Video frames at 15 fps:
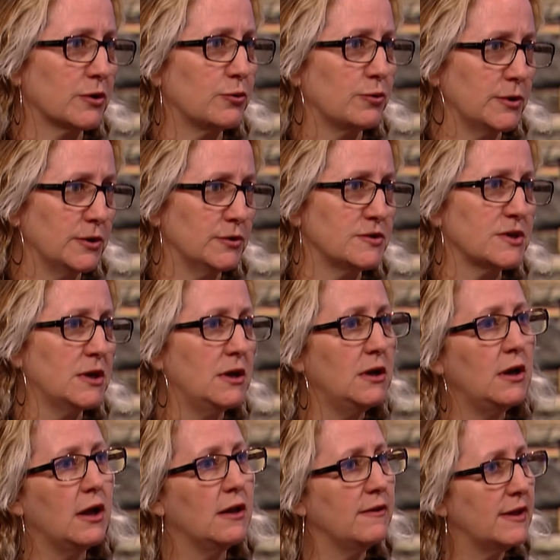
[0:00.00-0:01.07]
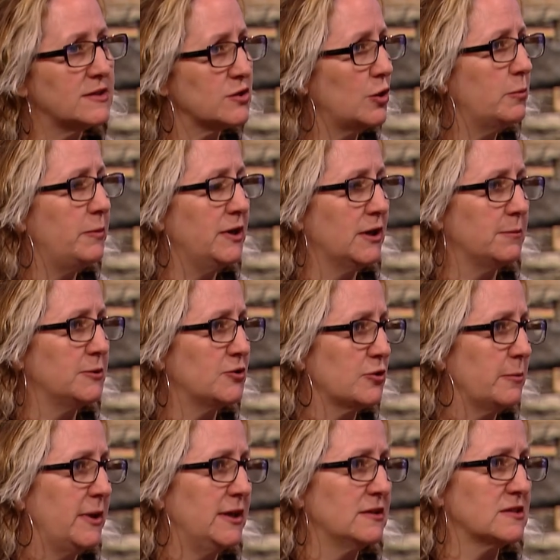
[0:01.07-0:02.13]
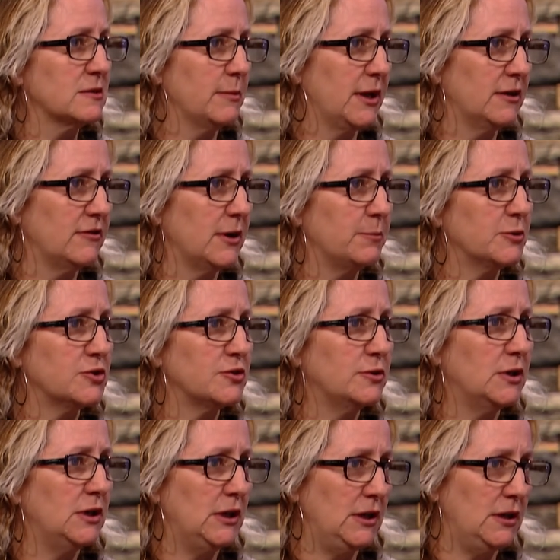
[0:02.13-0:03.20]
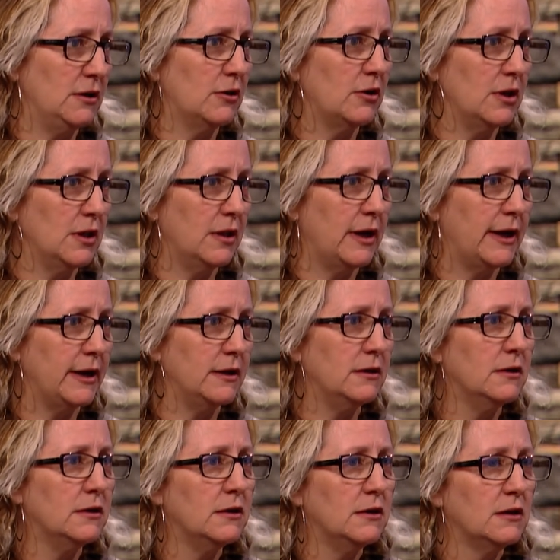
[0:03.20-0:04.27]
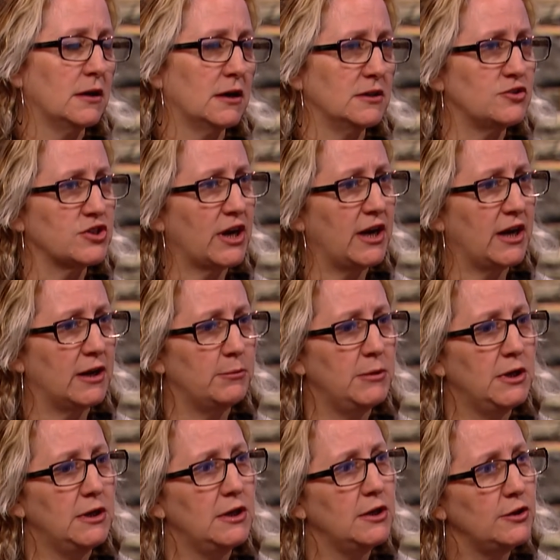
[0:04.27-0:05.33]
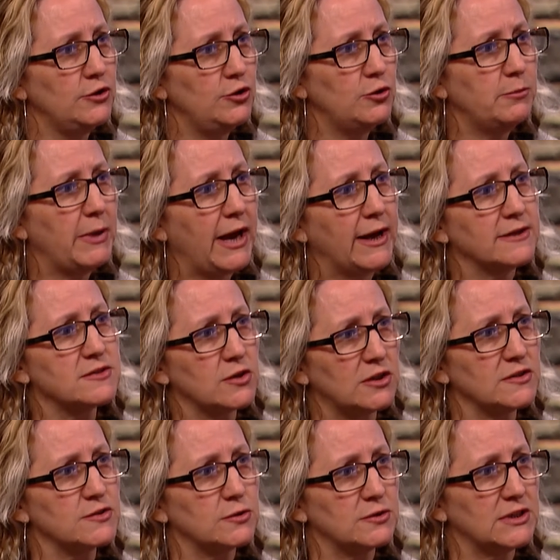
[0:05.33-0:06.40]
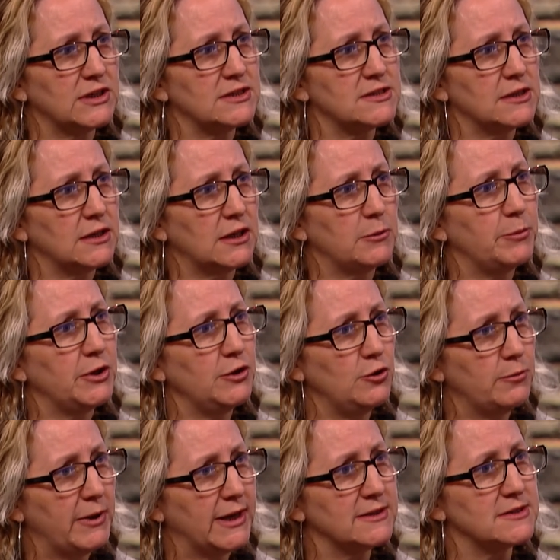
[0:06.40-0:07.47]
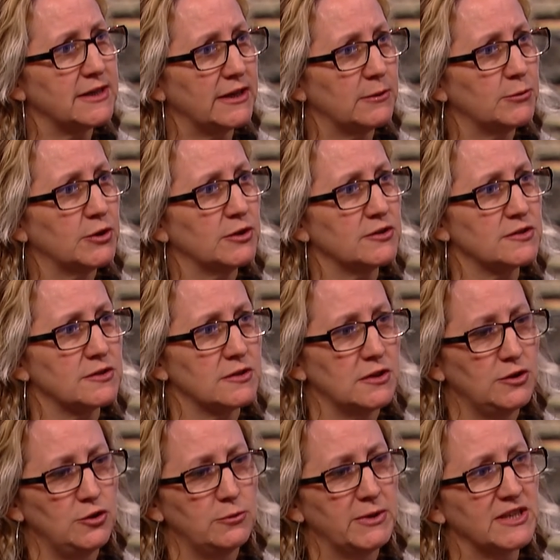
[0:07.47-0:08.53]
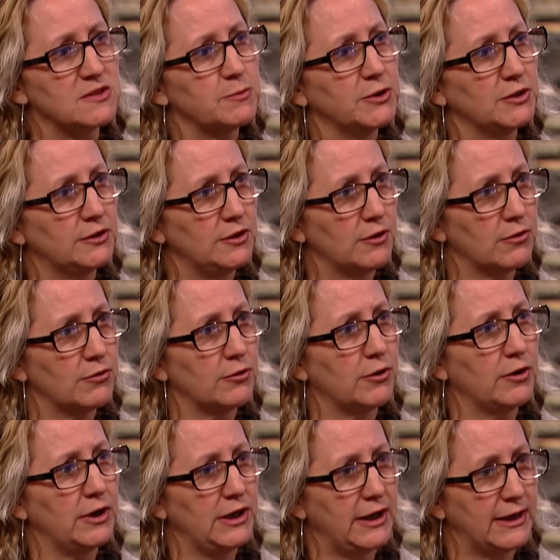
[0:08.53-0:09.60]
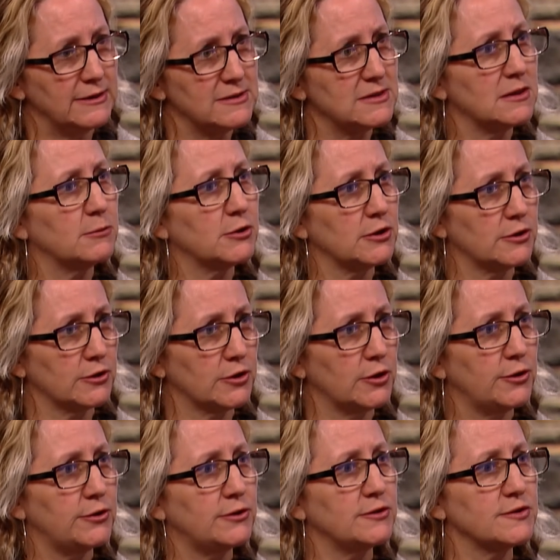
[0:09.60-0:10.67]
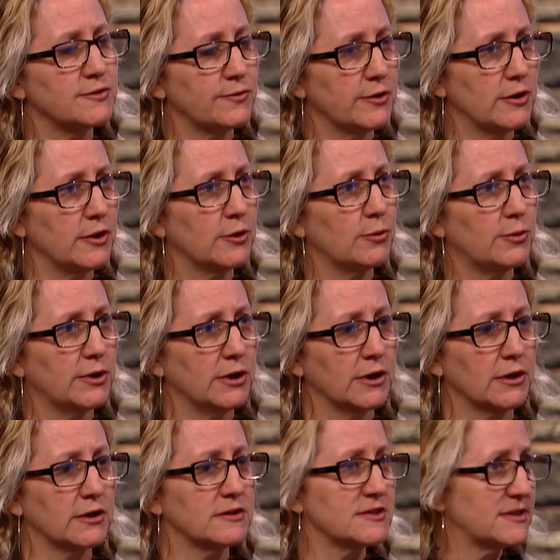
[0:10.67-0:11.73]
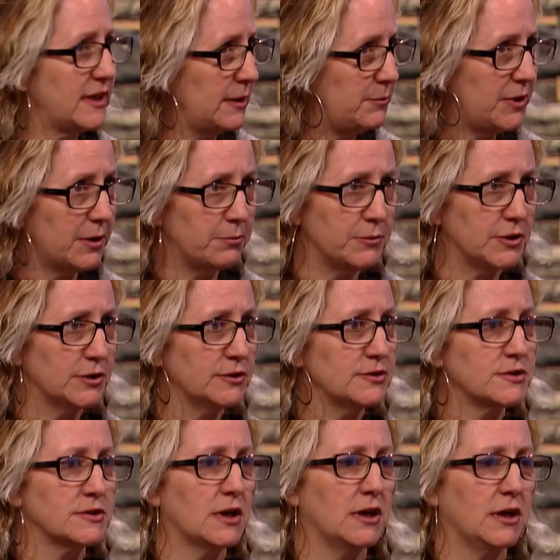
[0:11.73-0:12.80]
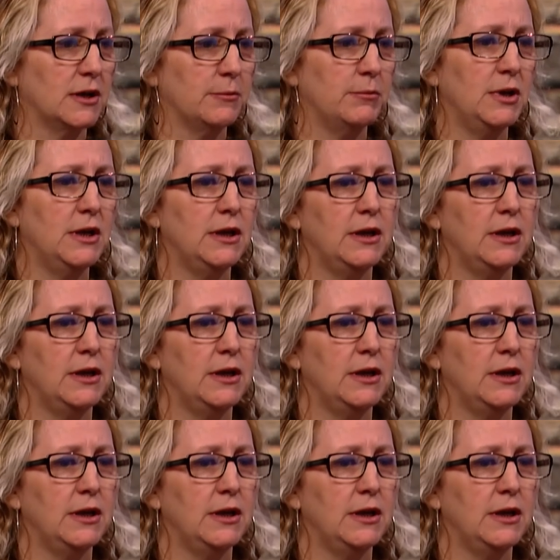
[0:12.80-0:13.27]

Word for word: crews, and that's opened up a tremendous amount of opportunity on that uh, job. UMass also does it up at UMass Amherst. The UMass Building Authority has similar goals for their work, same numbers. Um,